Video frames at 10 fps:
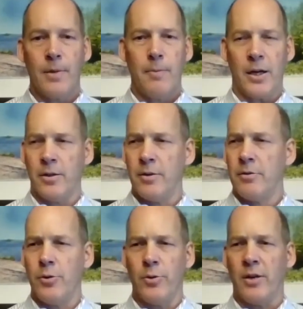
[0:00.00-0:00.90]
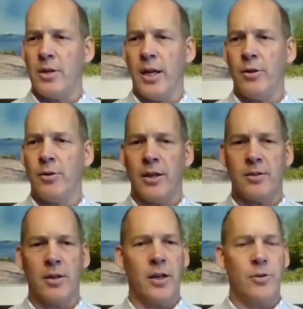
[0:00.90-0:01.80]
back in the 2008,
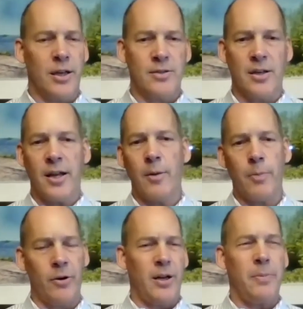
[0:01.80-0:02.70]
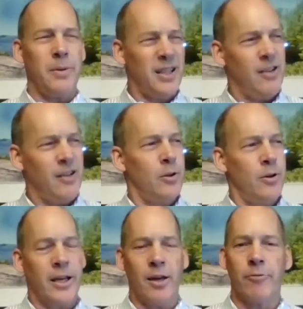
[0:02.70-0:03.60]
2009, 2010 period, I believe,
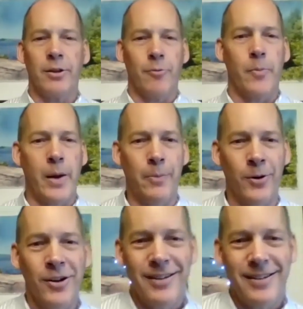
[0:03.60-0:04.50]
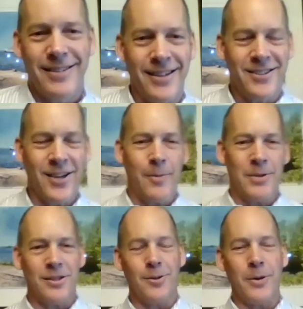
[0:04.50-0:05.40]
although I can't really remember. Time
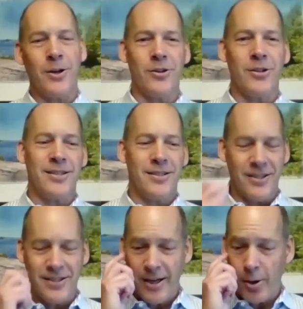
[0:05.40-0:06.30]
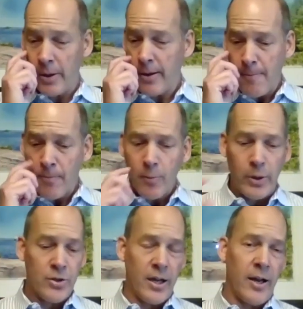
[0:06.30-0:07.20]
is a little bit hard to tell, but
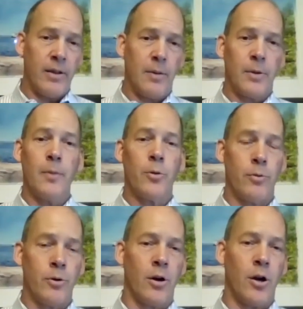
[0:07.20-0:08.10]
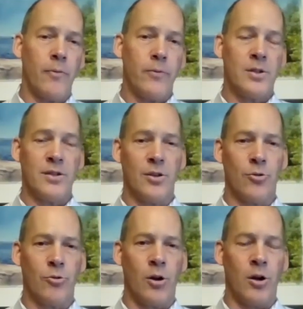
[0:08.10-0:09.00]
we used to have them come through our offices in
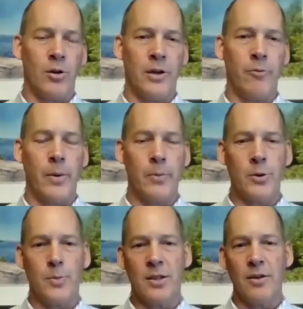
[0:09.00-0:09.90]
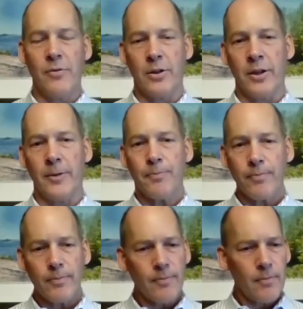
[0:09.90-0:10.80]
Toronto. And I remember specifically
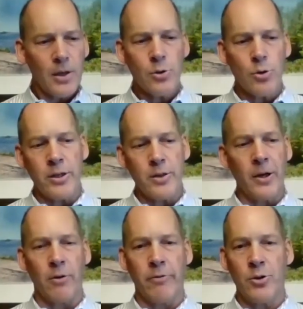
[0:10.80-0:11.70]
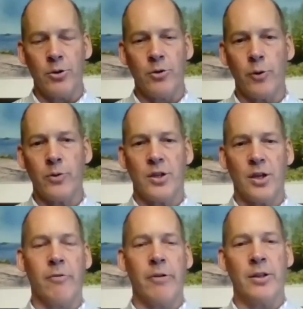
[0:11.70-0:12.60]
stories about our research folks
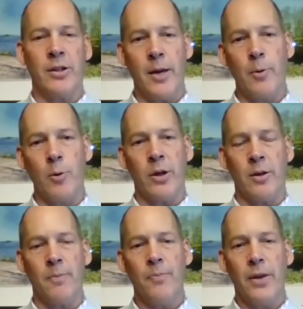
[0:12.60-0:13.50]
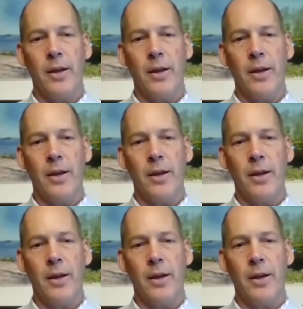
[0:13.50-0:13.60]
sitting around the table with them.